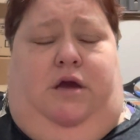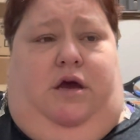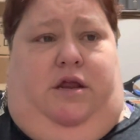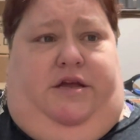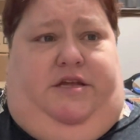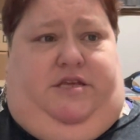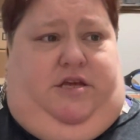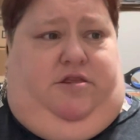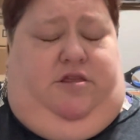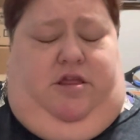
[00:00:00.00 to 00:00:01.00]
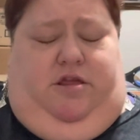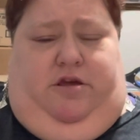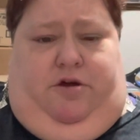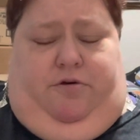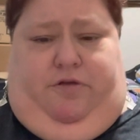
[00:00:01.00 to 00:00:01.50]
I said,
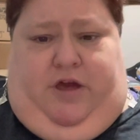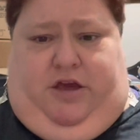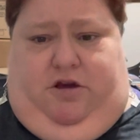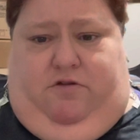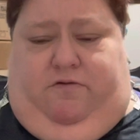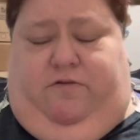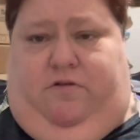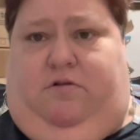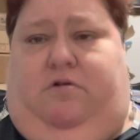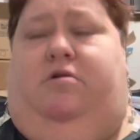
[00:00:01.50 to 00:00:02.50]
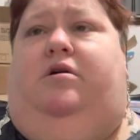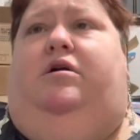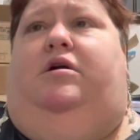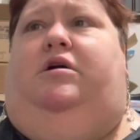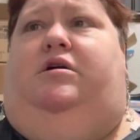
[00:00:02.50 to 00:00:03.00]
thank you for
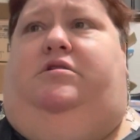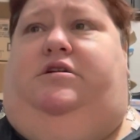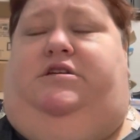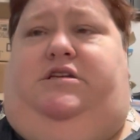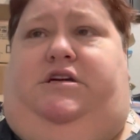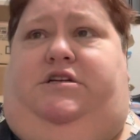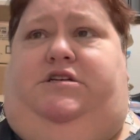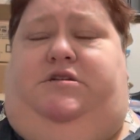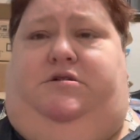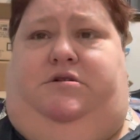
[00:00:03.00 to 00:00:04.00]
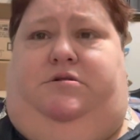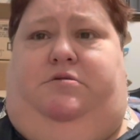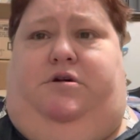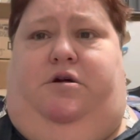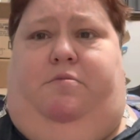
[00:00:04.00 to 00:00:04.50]
listening to,
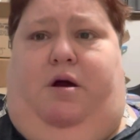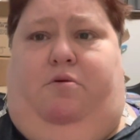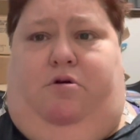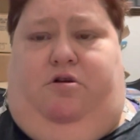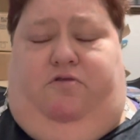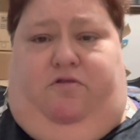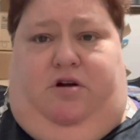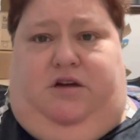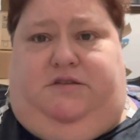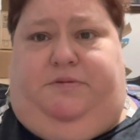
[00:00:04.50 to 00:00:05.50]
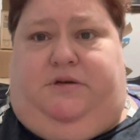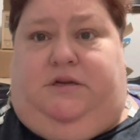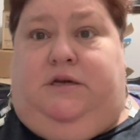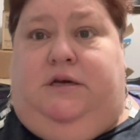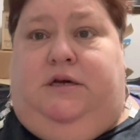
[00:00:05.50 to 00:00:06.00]
my wonderful
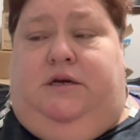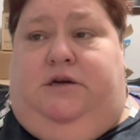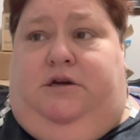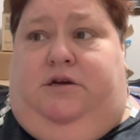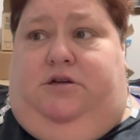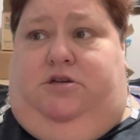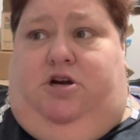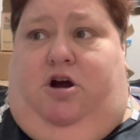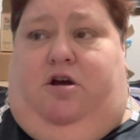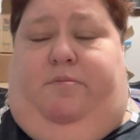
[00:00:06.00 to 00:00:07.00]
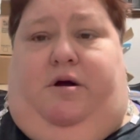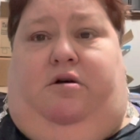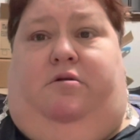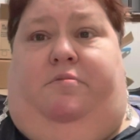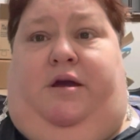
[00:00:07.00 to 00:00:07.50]
husband talk
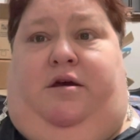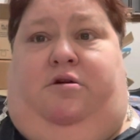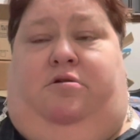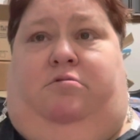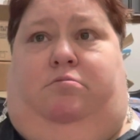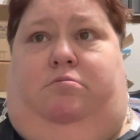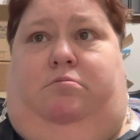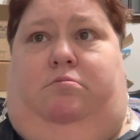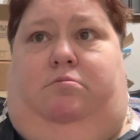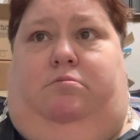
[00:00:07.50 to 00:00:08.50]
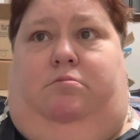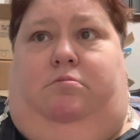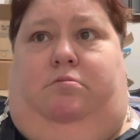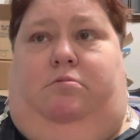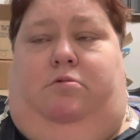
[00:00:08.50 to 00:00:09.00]
about a man
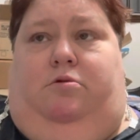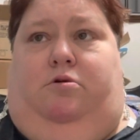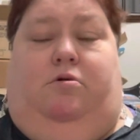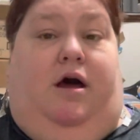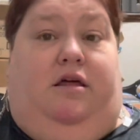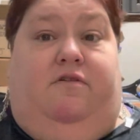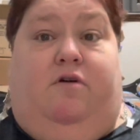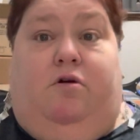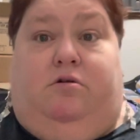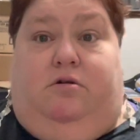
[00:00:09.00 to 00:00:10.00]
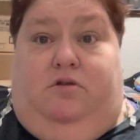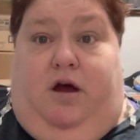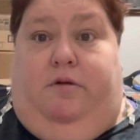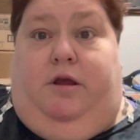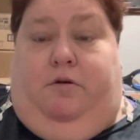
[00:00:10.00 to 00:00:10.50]
who I love a whole
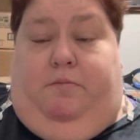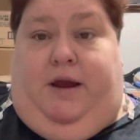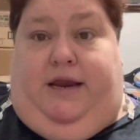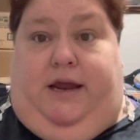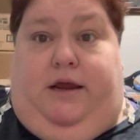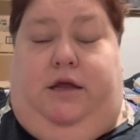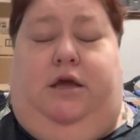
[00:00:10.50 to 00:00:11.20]
lot, my dad.